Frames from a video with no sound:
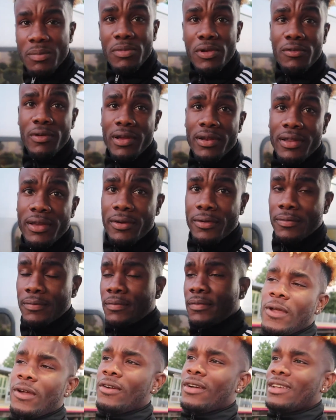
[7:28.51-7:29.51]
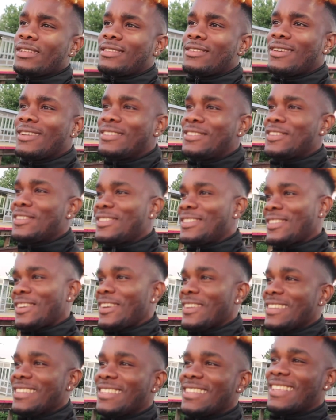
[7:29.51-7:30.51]
Me right now. Alright, so I just
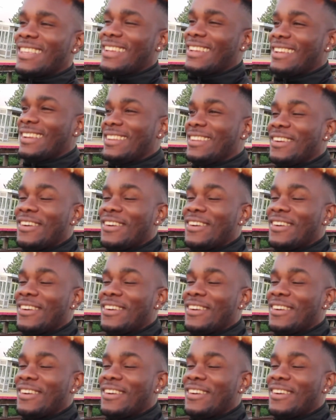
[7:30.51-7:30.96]
saw this kid.